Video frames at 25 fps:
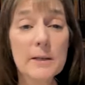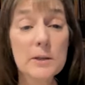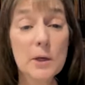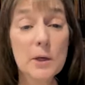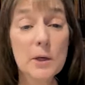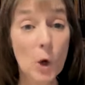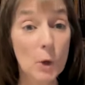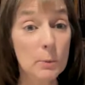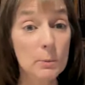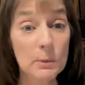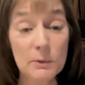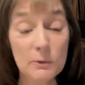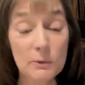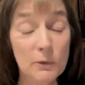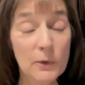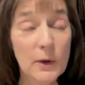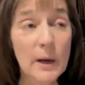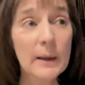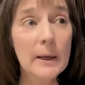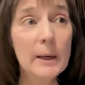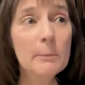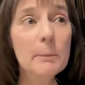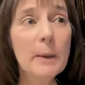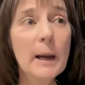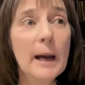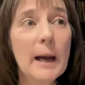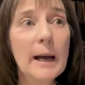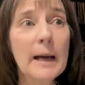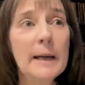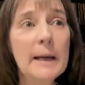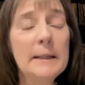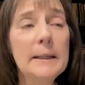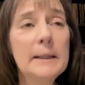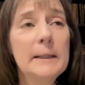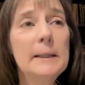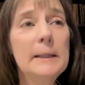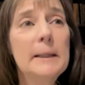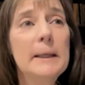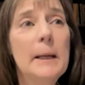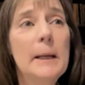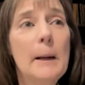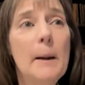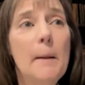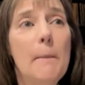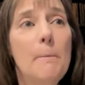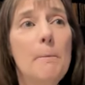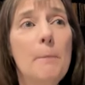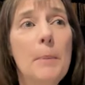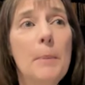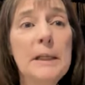He hurt me very bad,
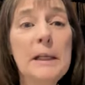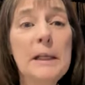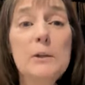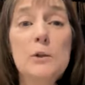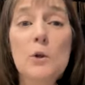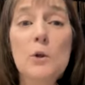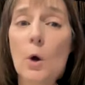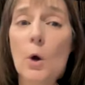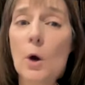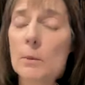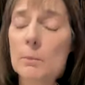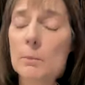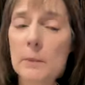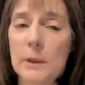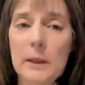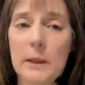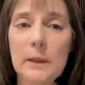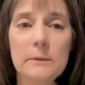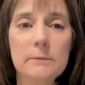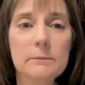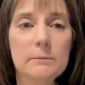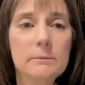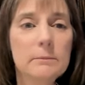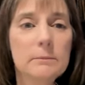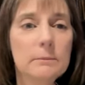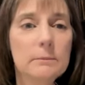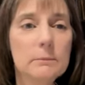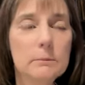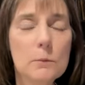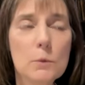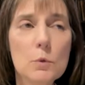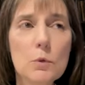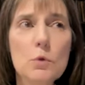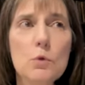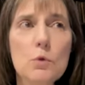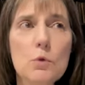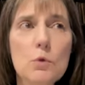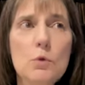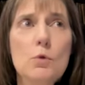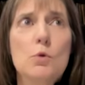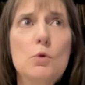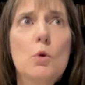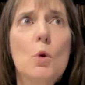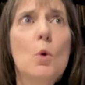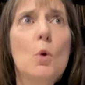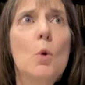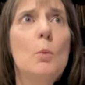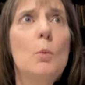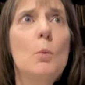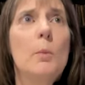but he taught me
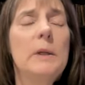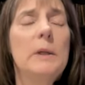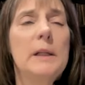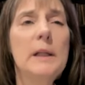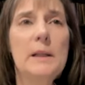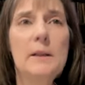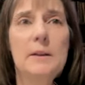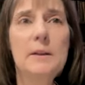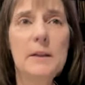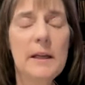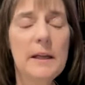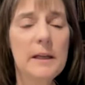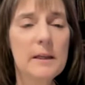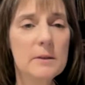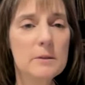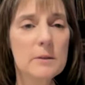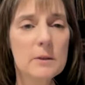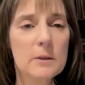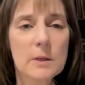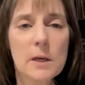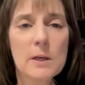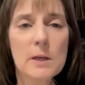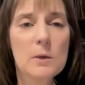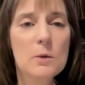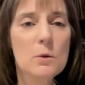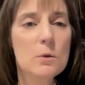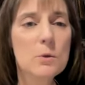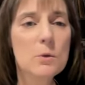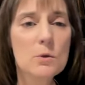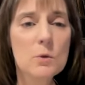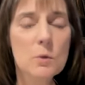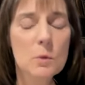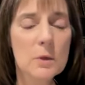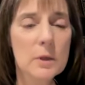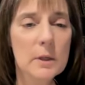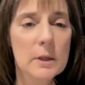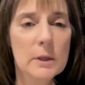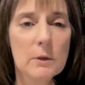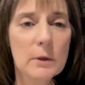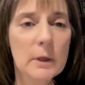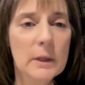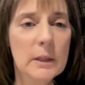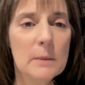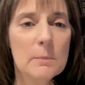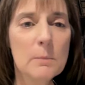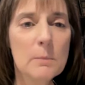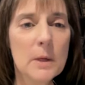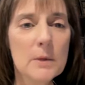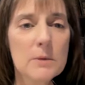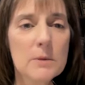so many things that I used when I
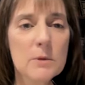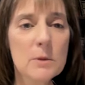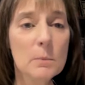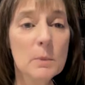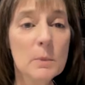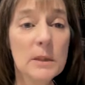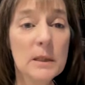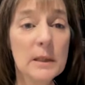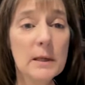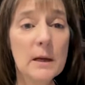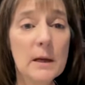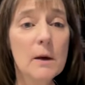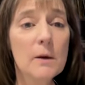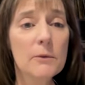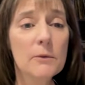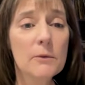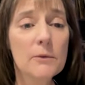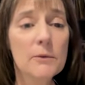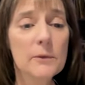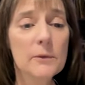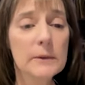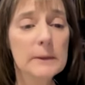created Monster Mini Golf.